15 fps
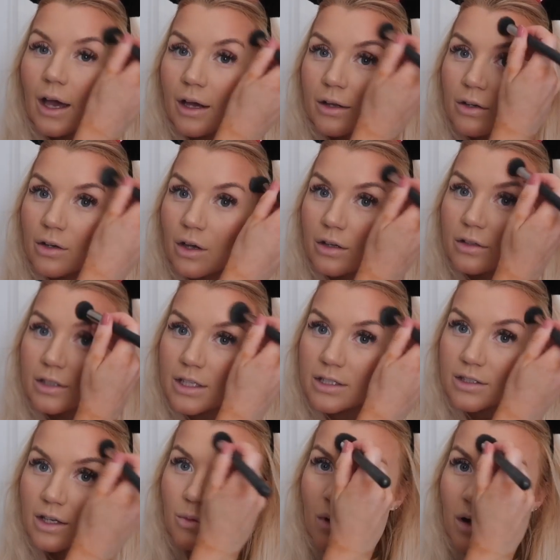And on
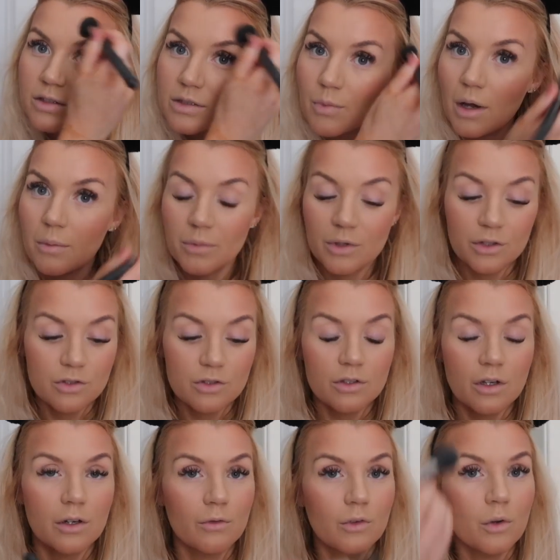holidays I was popping it just
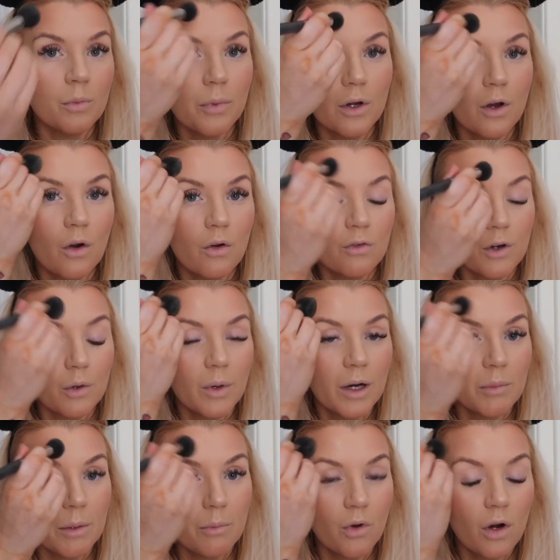kind of up and over
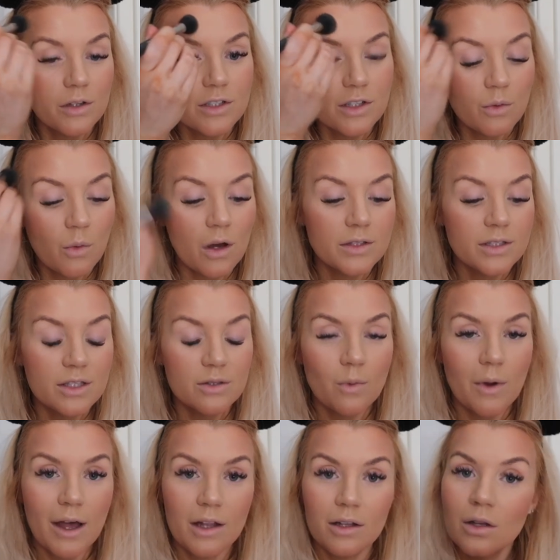where my bronzer was as
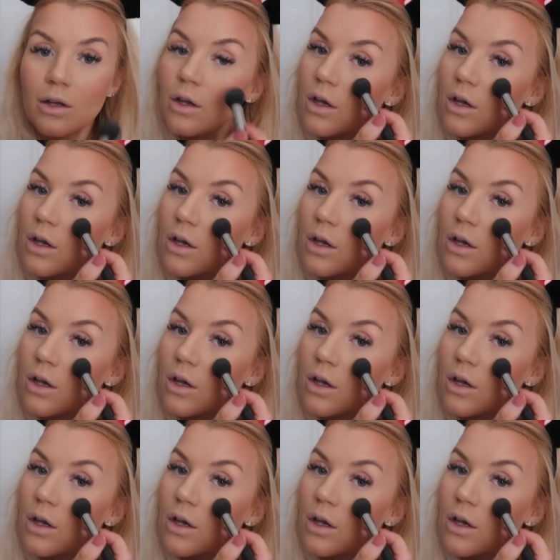well,